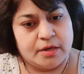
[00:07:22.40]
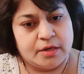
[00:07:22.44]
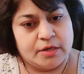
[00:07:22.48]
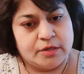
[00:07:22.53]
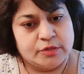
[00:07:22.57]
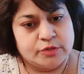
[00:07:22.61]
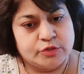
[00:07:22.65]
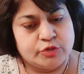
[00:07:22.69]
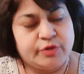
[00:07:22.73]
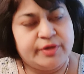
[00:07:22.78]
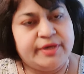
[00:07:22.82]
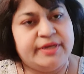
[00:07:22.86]

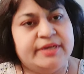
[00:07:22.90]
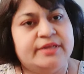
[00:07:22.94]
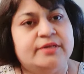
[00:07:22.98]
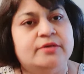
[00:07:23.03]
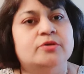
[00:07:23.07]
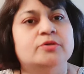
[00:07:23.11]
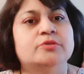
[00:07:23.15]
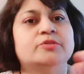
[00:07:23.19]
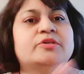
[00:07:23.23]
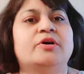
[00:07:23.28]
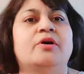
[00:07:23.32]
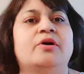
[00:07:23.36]
So it
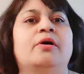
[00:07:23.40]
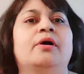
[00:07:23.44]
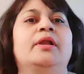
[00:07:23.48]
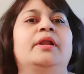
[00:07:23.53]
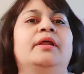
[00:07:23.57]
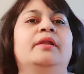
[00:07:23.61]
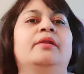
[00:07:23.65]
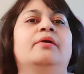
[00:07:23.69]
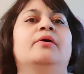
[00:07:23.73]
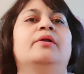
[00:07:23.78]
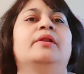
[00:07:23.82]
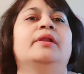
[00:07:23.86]
goes on
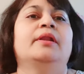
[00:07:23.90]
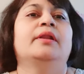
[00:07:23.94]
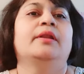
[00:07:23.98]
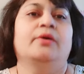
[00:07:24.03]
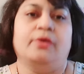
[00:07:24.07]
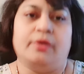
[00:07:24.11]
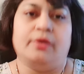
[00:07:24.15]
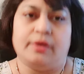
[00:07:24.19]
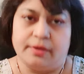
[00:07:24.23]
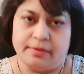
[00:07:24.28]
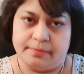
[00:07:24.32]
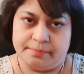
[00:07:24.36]
and on and
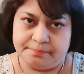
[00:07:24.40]
on.